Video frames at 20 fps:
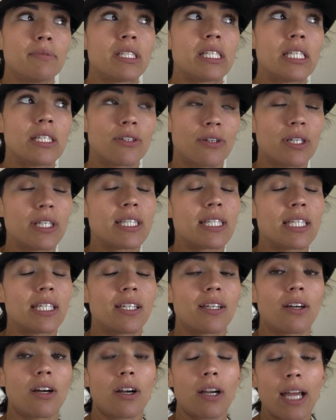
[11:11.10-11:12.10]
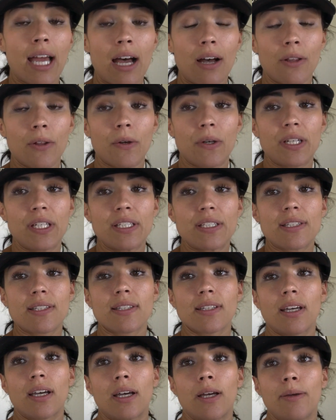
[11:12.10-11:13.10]
decreasing our calories.
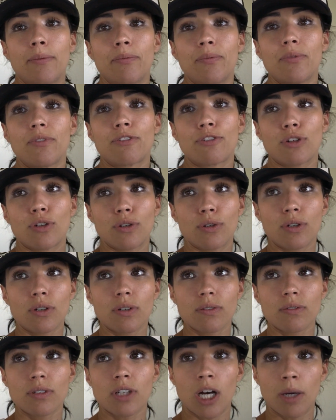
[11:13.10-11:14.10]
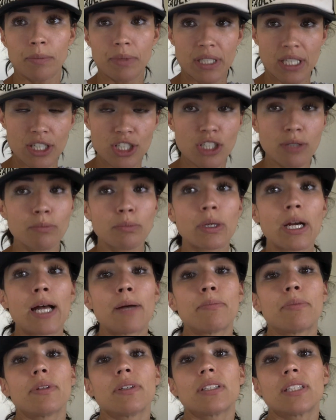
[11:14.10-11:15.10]
For competition
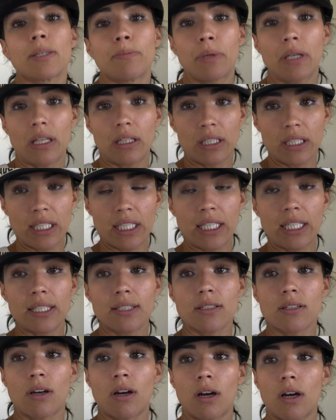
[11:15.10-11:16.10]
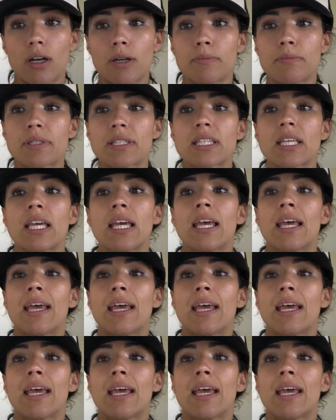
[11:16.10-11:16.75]
prep, typically it's carbs